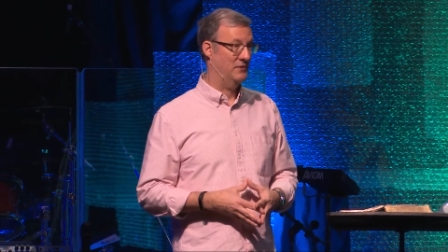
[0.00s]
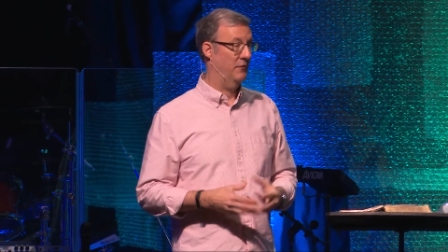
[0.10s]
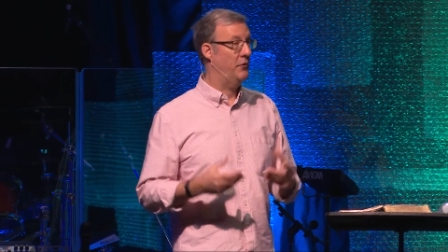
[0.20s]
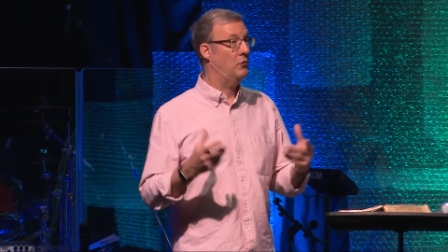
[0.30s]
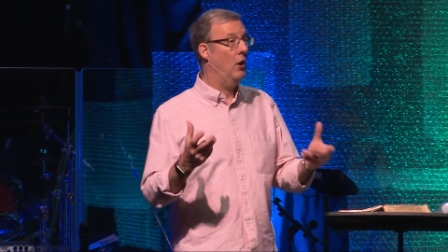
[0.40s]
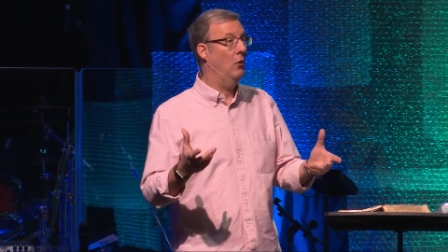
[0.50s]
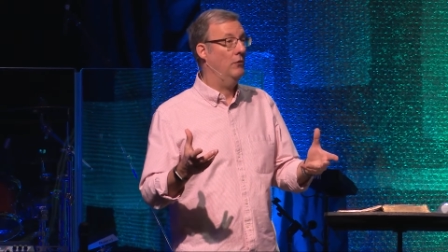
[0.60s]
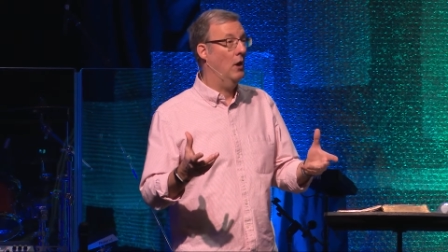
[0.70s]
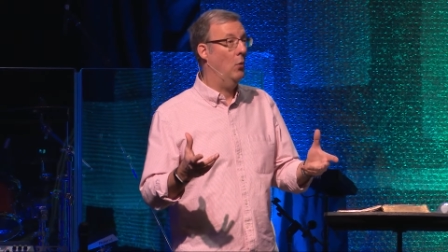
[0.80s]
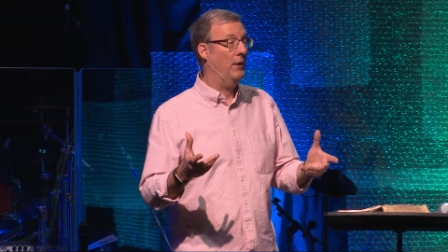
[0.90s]
If you don't
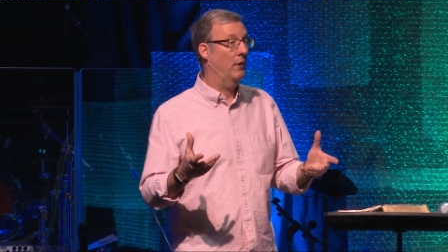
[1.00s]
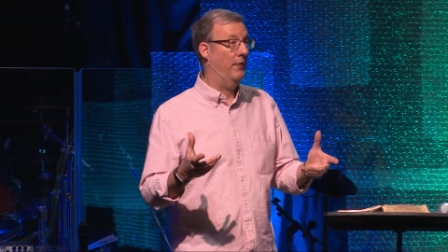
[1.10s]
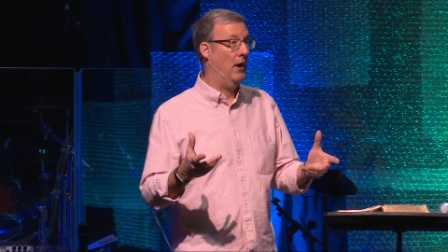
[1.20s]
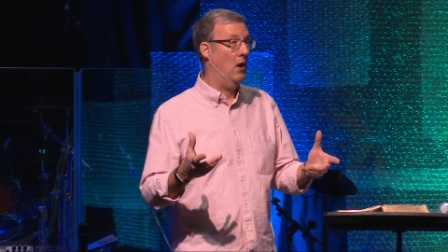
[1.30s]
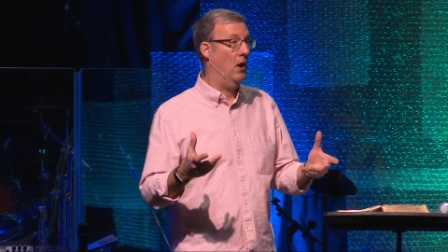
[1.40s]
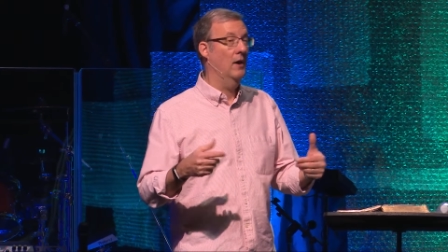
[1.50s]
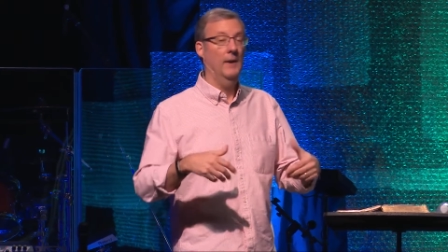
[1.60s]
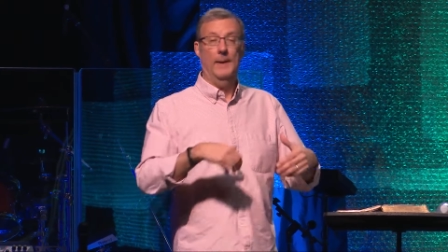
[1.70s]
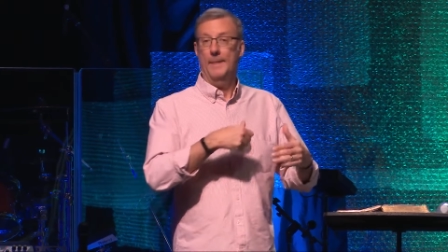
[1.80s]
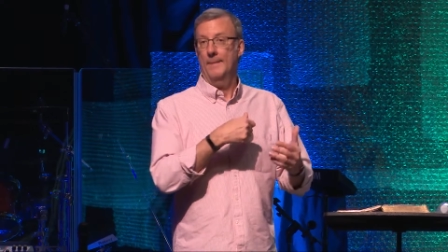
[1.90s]
know what they are,
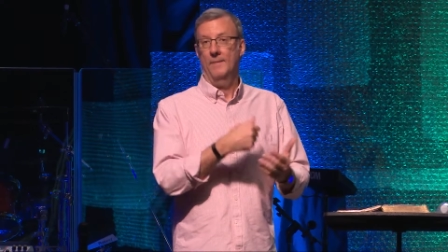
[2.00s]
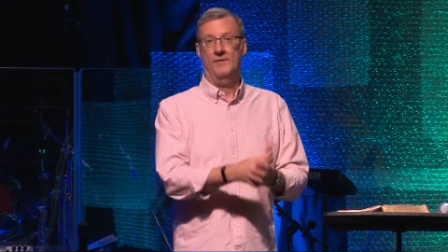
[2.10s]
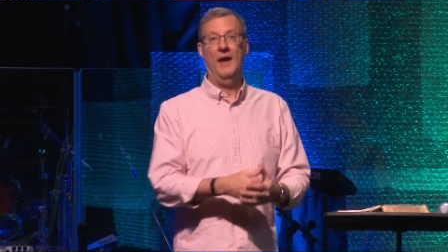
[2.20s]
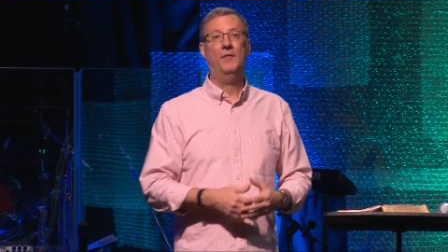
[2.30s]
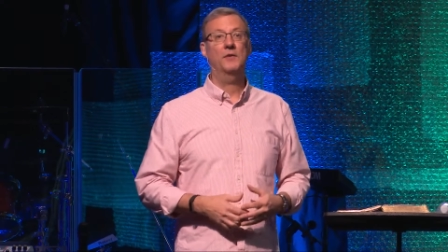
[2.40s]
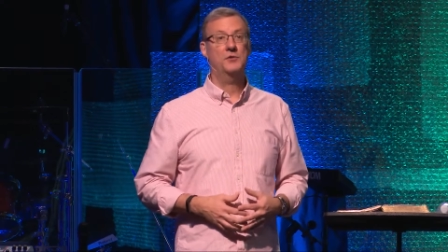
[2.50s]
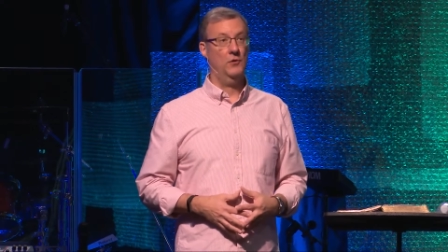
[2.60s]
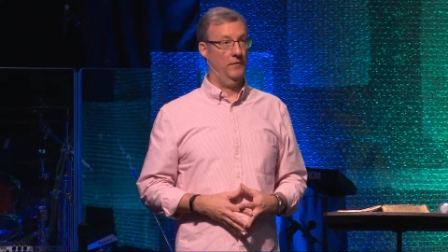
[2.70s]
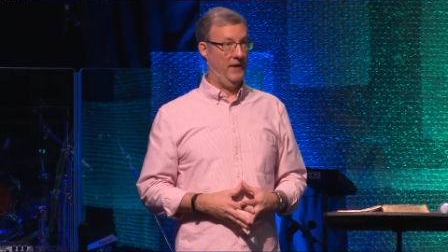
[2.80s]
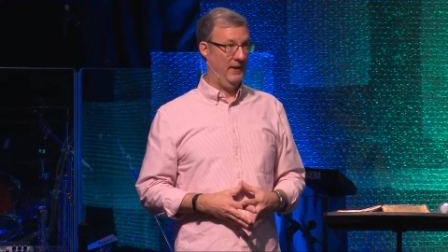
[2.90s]
take the
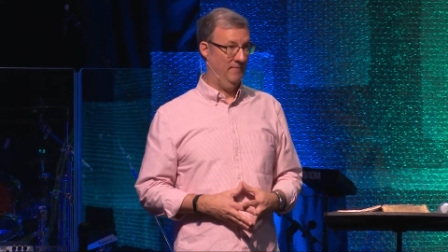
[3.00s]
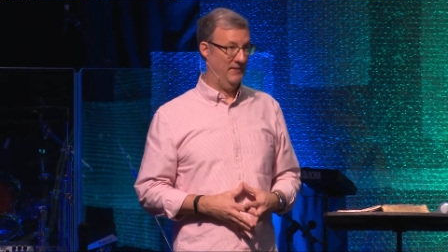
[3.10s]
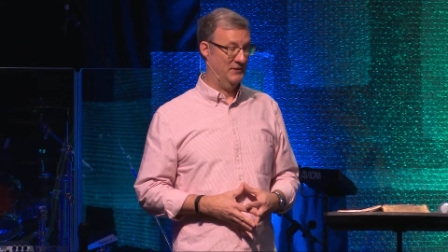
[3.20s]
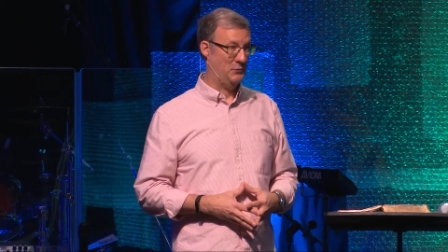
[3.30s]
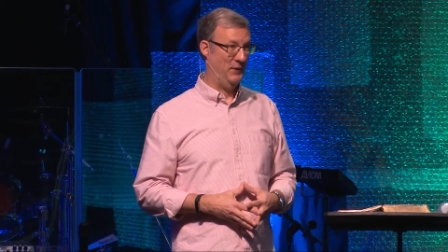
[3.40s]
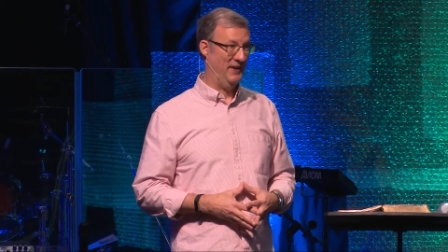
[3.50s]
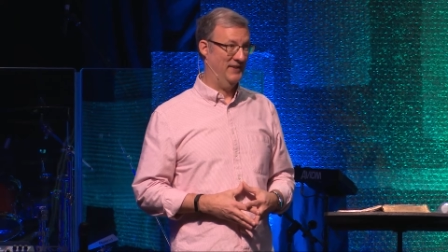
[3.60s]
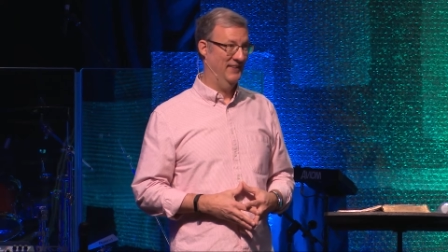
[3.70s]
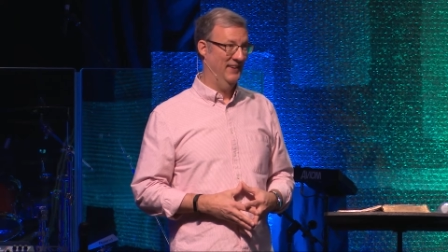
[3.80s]
survey this week.